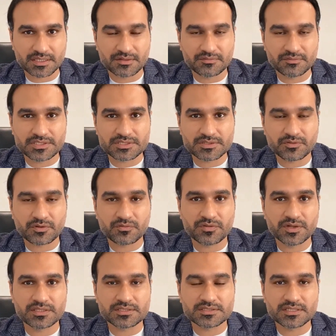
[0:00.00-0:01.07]
which
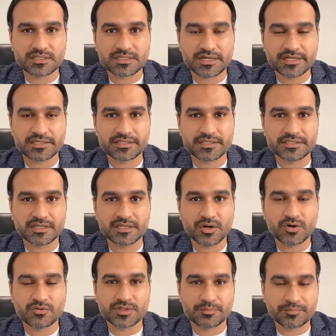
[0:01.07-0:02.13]
fulfills the criteria
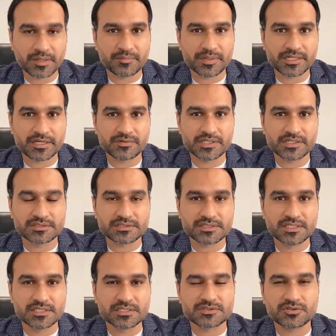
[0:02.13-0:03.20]
of the payment evidence.
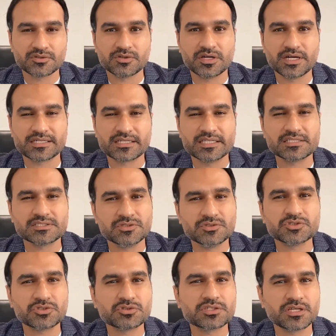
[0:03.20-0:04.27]
So at least
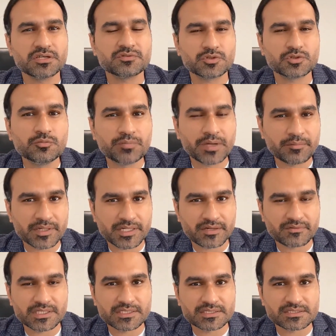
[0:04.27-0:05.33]
you should give two payment
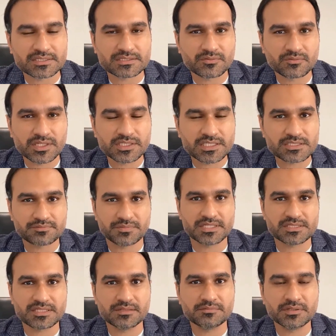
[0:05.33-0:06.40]
evidences. One is
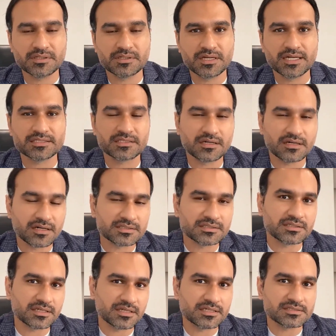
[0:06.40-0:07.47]
pay slip and the
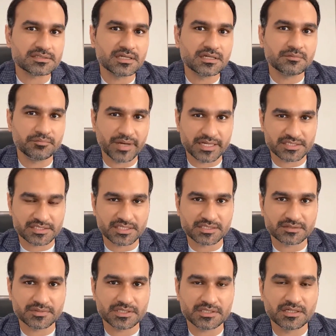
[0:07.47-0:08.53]
other is bank
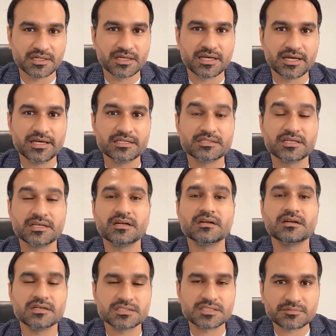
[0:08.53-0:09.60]
statement. And there
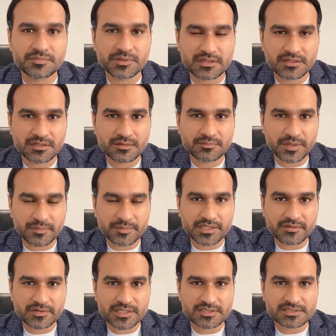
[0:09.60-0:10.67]
are other
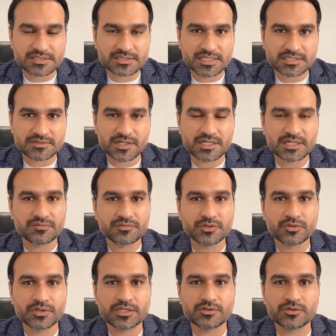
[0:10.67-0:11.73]
payment evidences as well. If
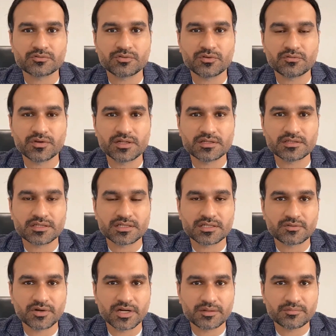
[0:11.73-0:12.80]
you cannot fulfill the
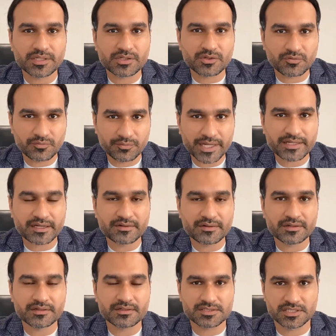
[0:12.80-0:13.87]
requirement of bank
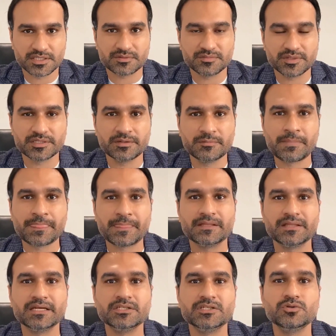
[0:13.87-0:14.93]
statement,
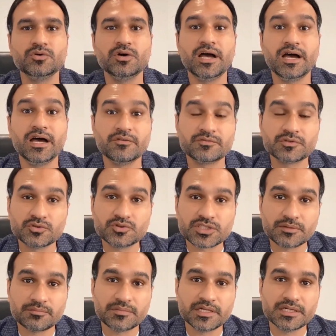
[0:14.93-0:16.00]
then you have to
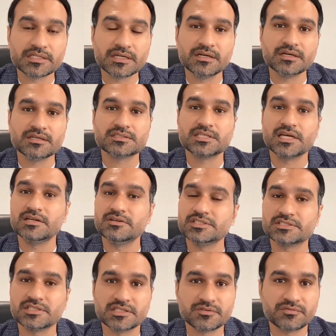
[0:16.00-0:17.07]
submit salary
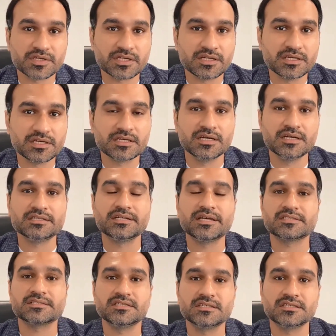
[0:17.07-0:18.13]
certificate,
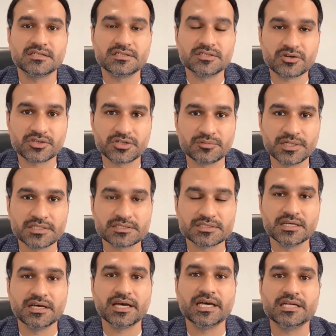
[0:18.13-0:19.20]
tax return documents,
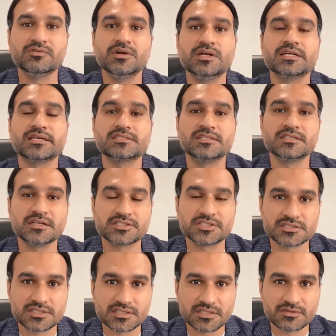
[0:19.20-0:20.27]
annual tax
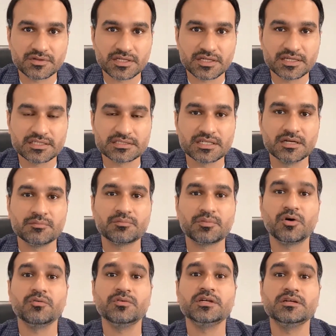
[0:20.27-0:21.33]
deduction certificates,
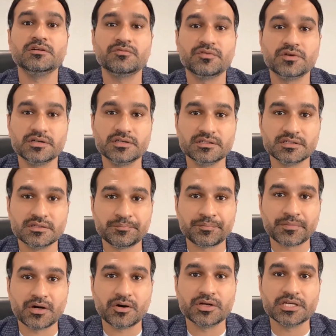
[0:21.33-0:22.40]
provident fund,
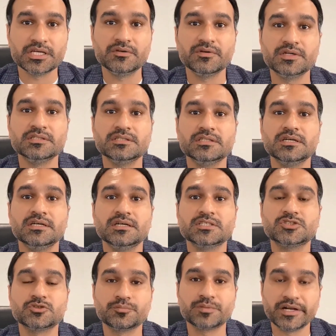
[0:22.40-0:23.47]
or even the
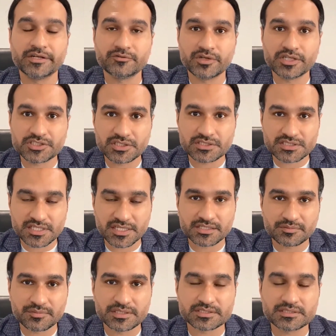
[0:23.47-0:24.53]
superannuation
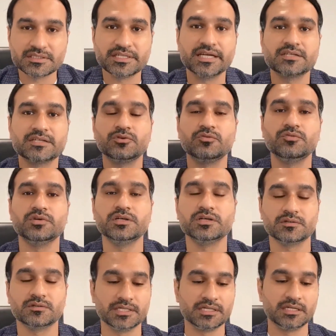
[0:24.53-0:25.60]
statements. That could
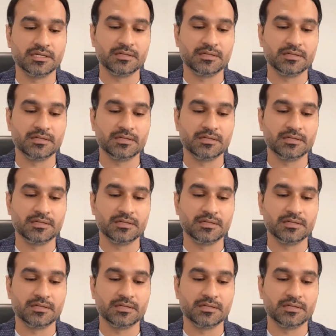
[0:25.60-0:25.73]
work. But